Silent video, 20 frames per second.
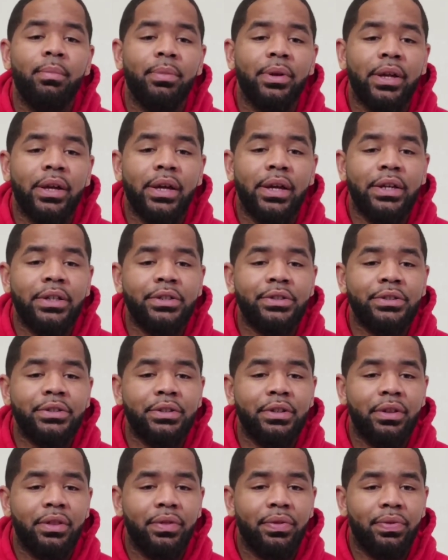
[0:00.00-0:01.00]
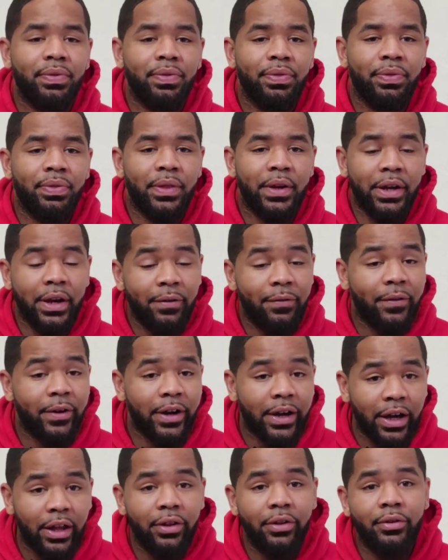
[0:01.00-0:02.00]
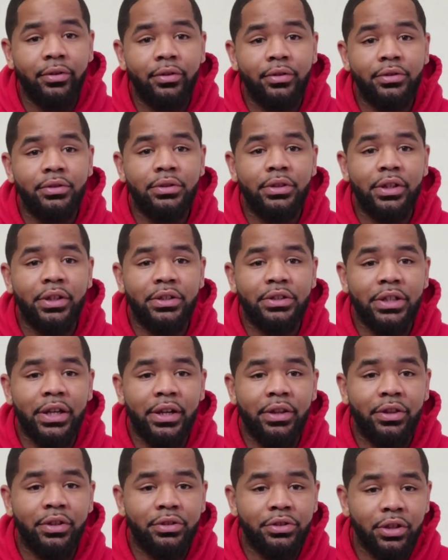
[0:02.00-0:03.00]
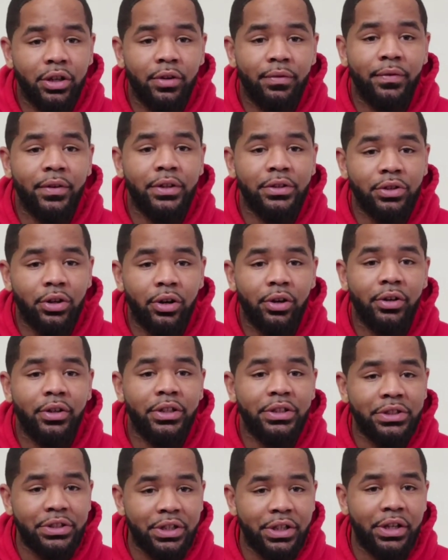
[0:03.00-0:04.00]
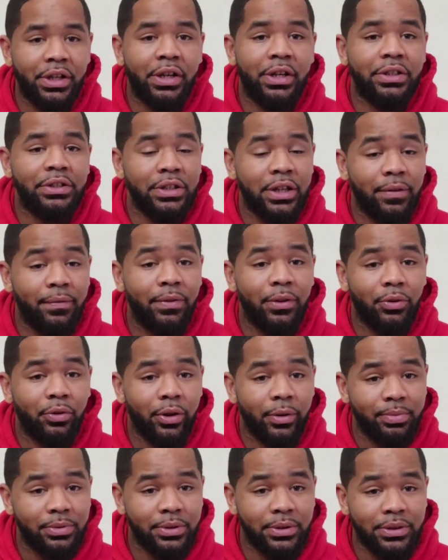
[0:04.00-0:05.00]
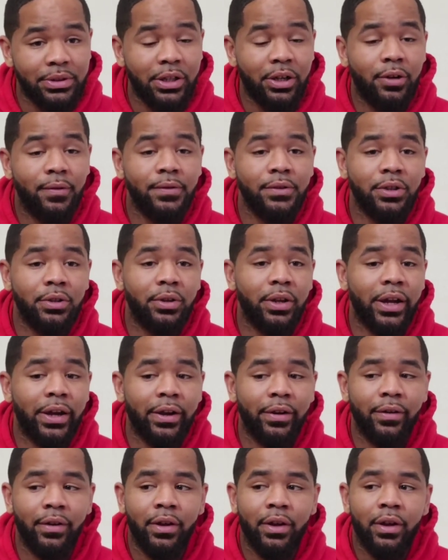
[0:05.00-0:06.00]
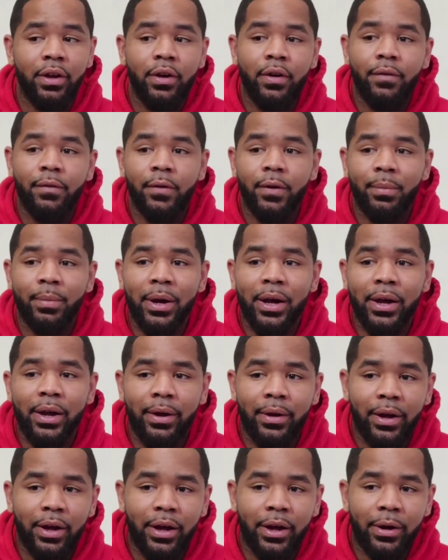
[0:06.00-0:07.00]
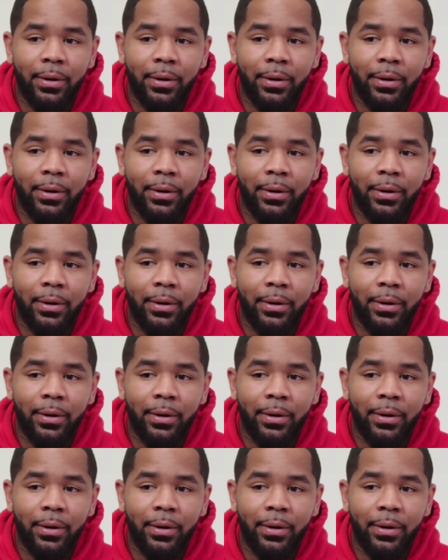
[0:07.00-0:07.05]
because the different colors dictate the softness, hardness, stickiness of the grips itself. So like for my